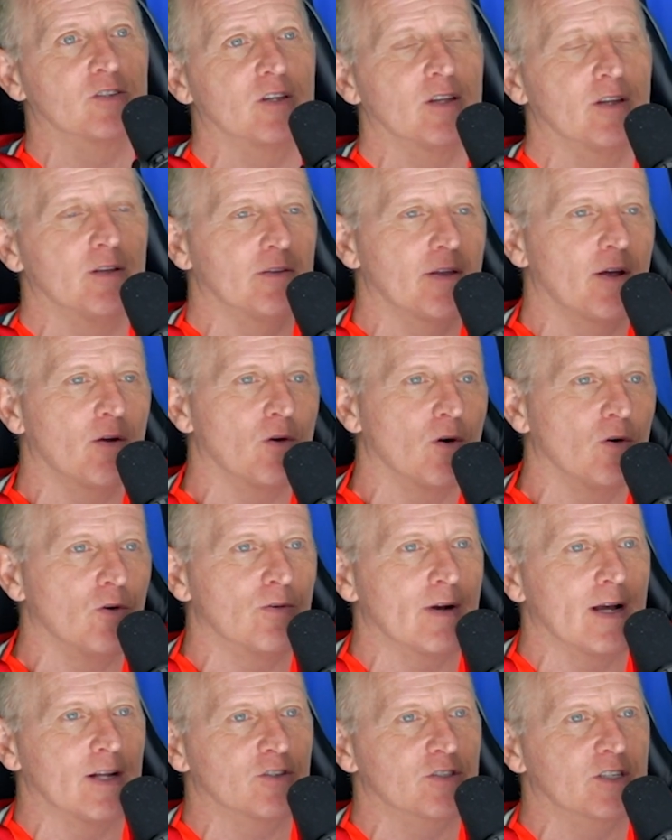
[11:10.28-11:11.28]
So they're
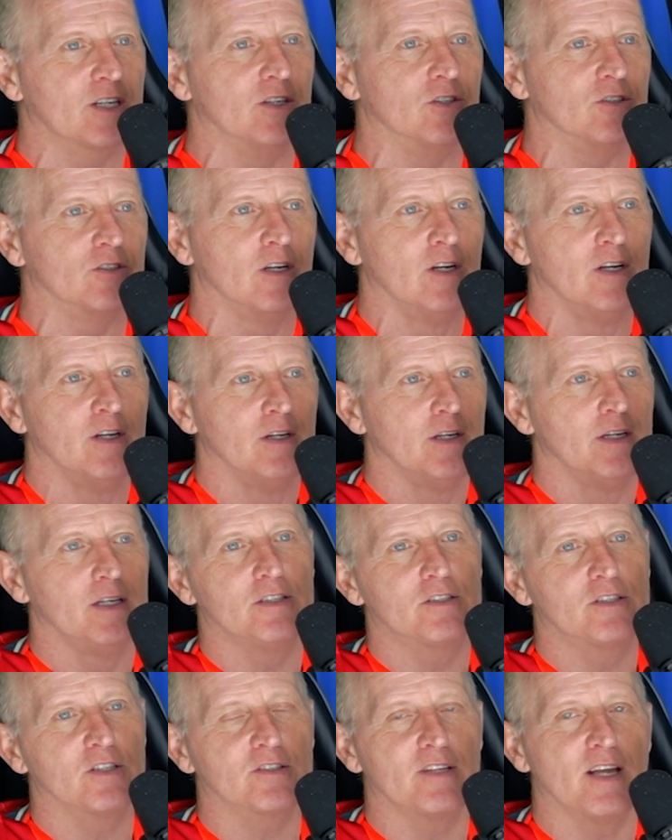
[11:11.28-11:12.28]
all-round skills.
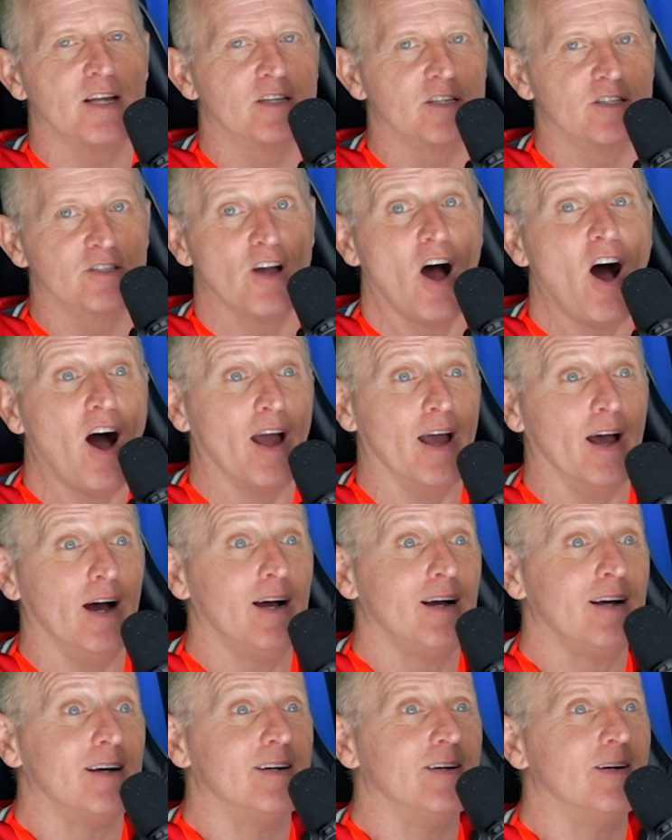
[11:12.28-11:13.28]
It's just their
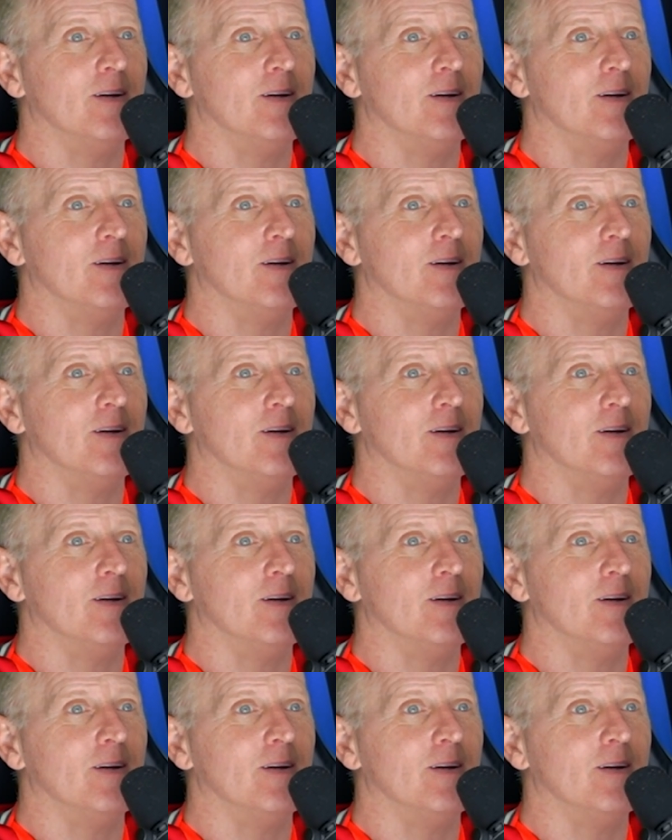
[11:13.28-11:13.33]
desire